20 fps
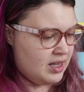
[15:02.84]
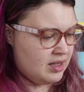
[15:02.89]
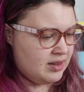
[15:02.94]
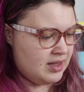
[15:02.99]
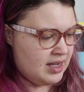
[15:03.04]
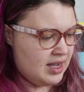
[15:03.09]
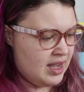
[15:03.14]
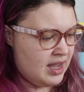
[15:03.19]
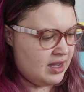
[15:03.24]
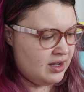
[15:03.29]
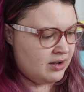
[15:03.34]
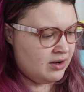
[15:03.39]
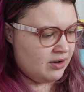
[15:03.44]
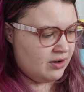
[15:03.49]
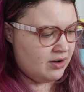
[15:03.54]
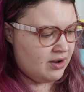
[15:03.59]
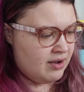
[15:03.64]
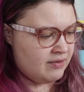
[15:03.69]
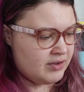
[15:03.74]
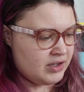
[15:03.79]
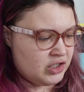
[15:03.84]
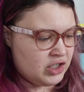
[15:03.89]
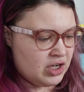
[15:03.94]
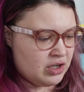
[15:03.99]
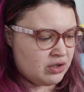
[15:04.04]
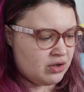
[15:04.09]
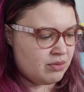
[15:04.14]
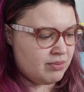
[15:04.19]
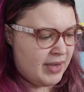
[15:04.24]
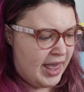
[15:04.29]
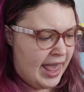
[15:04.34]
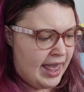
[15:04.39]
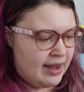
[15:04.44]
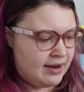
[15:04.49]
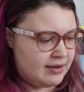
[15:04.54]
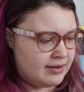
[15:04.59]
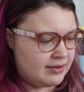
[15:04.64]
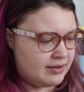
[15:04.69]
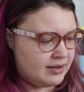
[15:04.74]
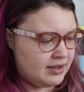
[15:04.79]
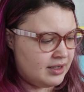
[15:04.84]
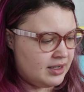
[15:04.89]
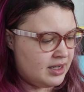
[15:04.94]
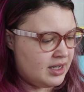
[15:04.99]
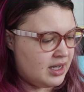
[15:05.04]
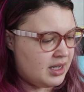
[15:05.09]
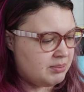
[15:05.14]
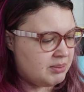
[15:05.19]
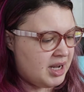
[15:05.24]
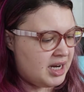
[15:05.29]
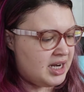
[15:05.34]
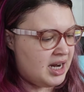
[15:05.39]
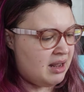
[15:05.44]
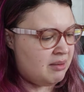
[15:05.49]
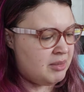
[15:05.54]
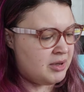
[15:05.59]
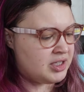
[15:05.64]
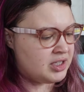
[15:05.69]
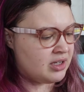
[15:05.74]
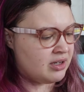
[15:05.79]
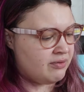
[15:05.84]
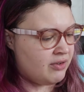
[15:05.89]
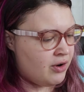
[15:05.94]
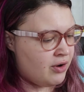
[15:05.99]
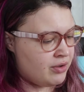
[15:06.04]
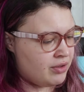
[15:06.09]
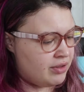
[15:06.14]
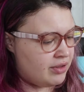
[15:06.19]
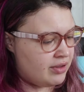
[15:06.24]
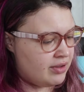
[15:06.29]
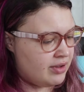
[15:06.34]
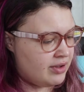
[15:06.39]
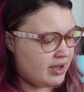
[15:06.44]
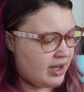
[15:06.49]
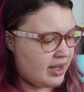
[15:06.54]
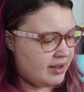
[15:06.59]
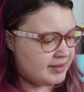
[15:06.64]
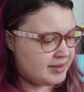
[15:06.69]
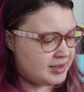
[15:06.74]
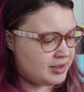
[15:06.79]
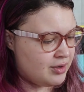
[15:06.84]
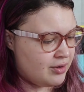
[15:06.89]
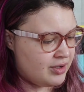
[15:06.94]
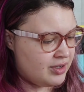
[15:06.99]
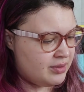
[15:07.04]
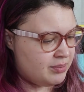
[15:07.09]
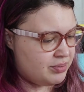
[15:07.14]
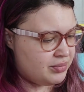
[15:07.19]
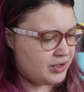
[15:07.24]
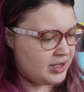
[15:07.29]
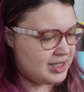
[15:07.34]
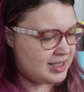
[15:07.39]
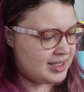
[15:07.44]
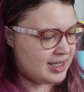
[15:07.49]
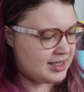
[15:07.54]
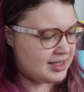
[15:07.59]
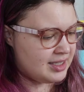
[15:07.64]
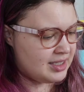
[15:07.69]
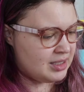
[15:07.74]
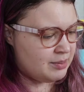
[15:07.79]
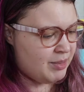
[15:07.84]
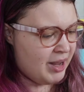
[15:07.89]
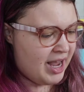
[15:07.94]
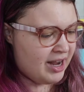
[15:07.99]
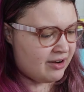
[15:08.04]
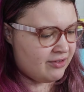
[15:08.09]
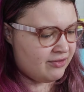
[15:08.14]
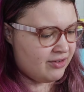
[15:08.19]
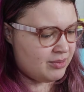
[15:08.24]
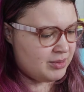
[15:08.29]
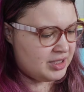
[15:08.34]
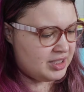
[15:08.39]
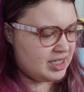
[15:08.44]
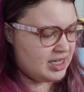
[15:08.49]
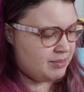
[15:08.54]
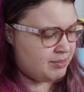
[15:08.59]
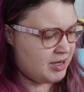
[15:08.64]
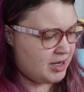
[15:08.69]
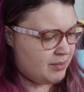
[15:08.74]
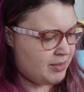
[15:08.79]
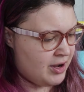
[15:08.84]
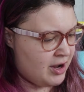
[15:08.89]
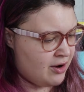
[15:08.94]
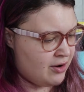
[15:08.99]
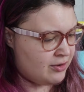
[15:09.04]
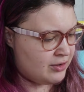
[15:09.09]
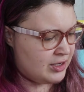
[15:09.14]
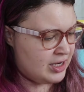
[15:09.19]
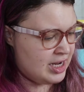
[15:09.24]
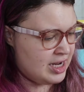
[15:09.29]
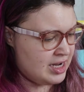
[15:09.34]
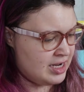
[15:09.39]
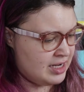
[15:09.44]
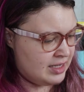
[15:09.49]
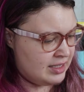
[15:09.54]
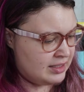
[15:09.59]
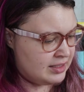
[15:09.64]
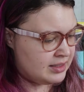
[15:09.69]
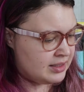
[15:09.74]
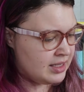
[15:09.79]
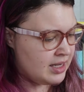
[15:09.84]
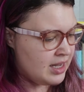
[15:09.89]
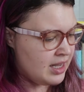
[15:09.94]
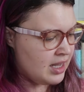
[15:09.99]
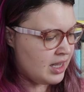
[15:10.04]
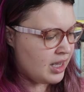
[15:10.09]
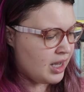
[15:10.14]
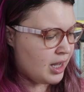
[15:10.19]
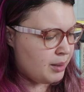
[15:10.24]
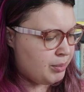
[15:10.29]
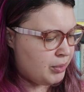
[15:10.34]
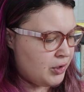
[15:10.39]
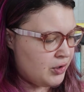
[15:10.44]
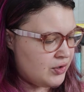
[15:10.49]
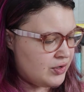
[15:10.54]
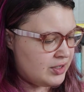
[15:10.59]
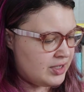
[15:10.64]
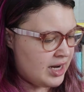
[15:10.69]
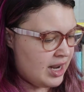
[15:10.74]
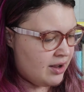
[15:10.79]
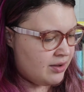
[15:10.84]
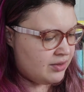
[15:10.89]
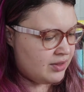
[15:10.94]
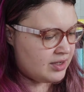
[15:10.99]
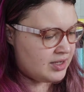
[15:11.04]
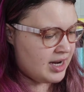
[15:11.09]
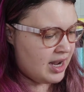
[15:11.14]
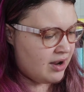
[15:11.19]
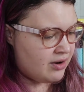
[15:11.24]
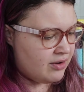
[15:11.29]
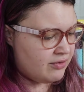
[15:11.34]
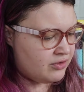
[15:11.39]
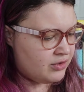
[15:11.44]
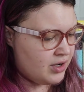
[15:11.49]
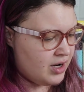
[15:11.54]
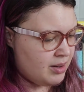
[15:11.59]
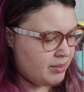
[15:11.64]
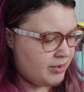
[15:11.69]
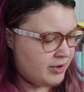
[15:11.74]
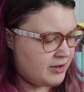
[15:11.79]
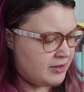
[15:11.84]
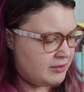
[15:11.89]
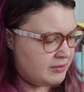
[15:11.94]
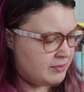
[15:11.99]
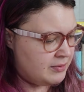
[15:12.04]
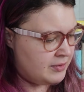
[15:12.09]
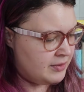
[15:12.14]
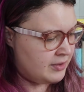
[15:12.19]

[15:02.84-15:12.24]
and the anger of a gentle man. My name is Kvothe. I have stolen princesses back from sleeping barrow kings. I burned down the town of Trebon.